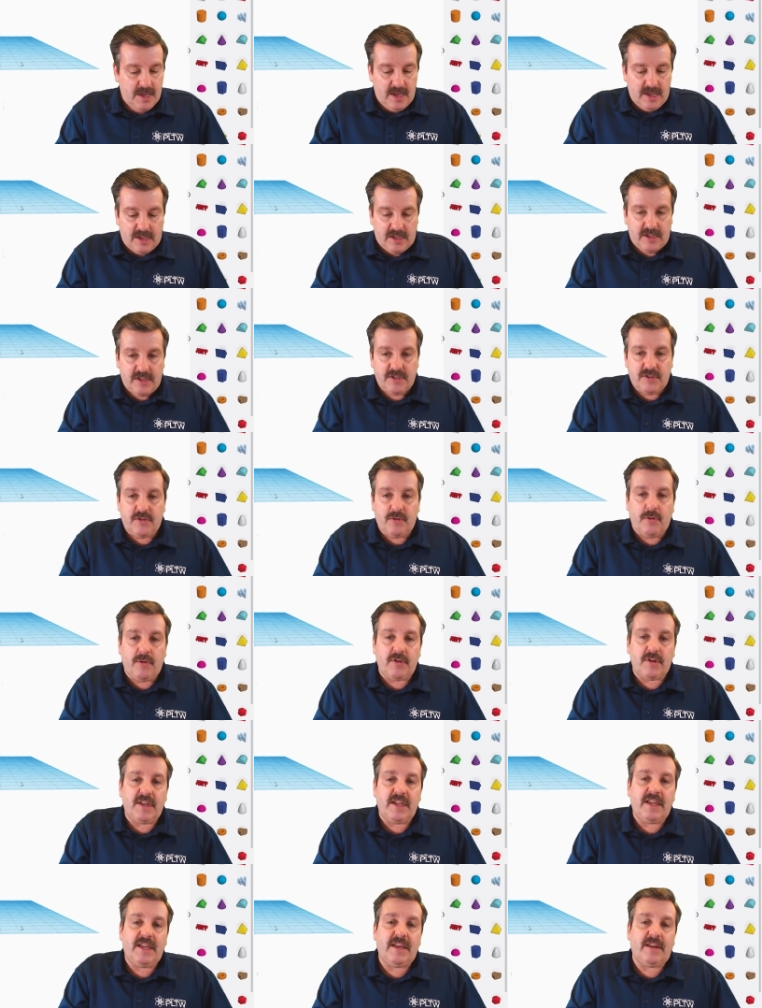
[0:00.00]
Control
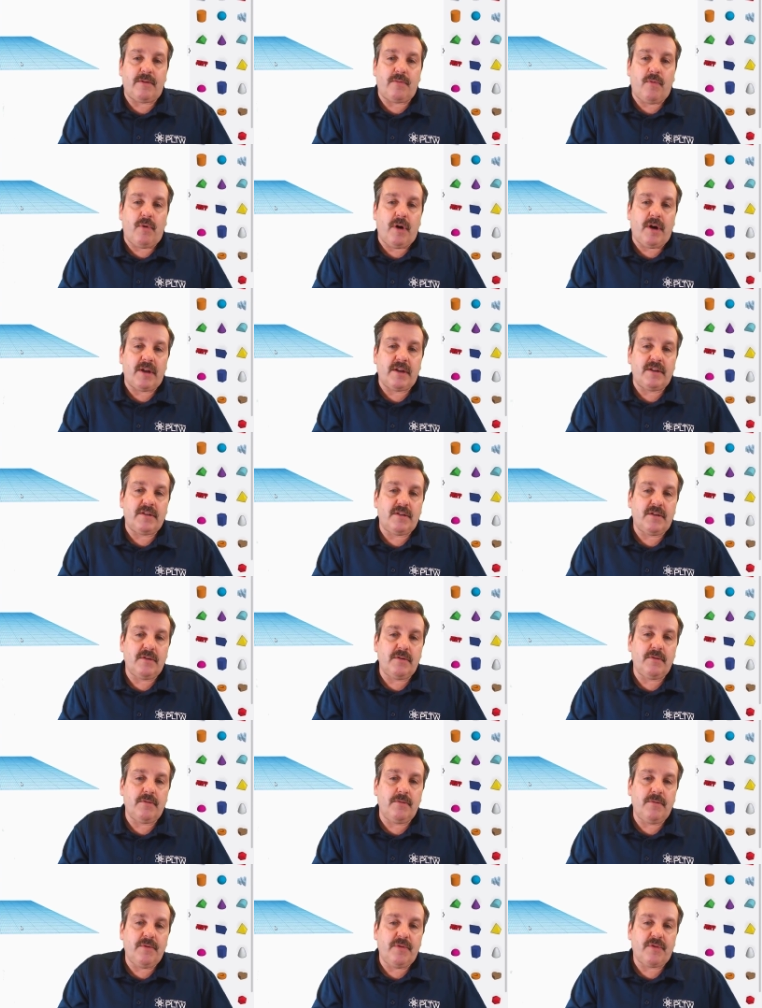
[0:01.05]
D and one,
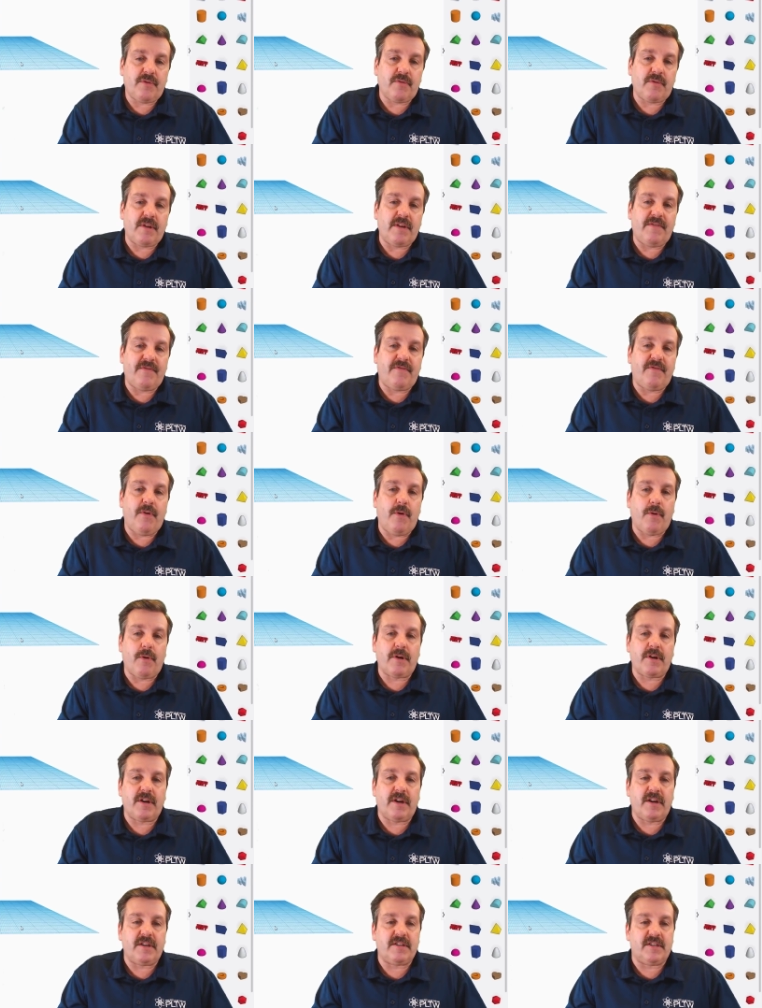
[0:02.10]
two, three, four
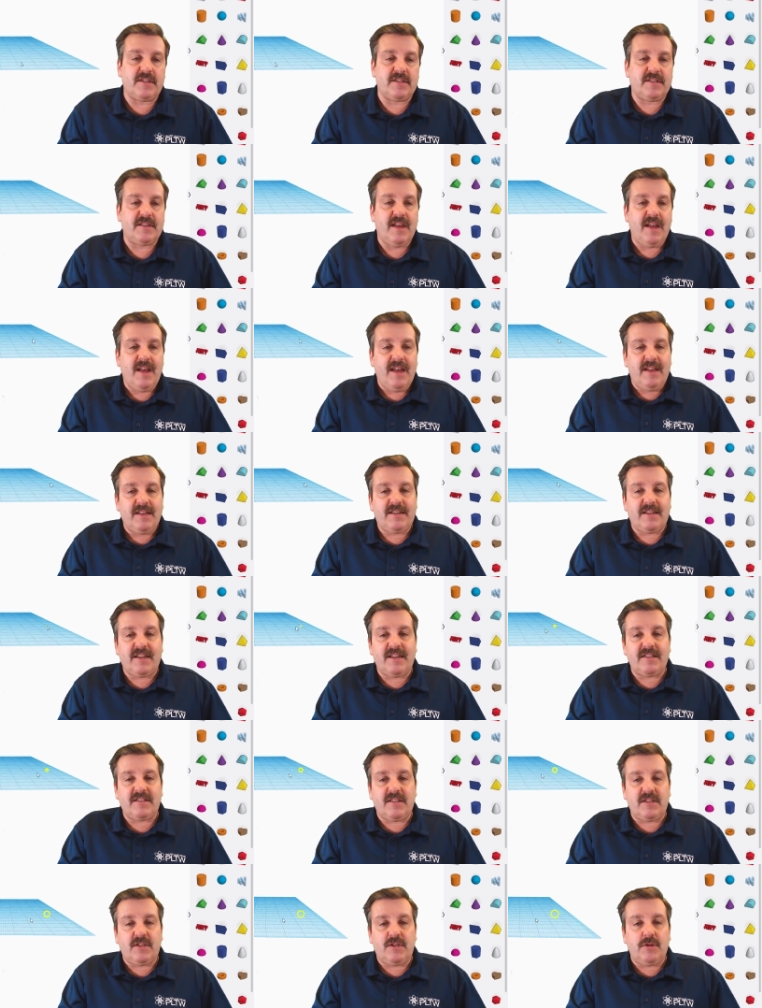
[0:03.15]
nudges to
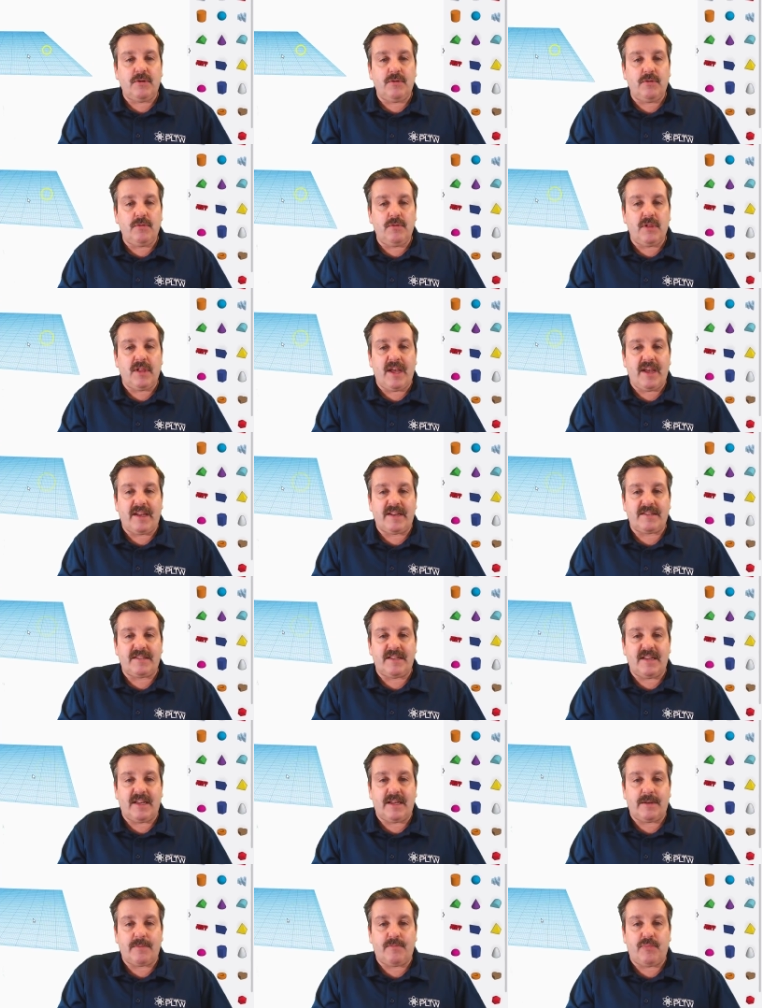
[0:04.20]
get the two legs
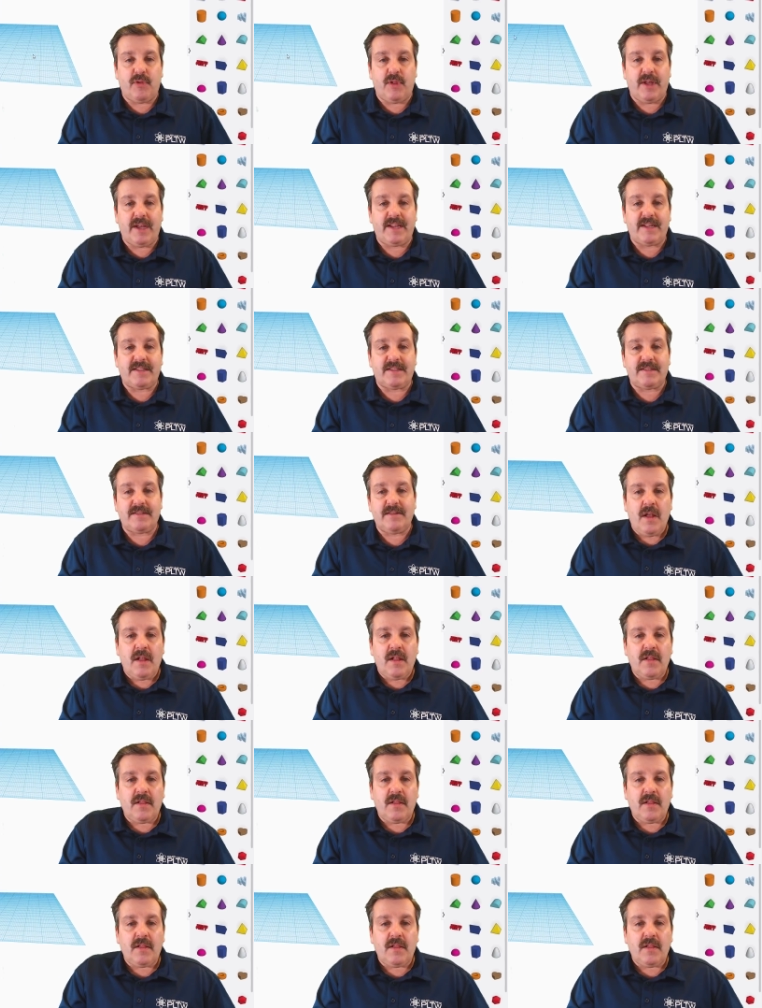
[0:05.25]
in place.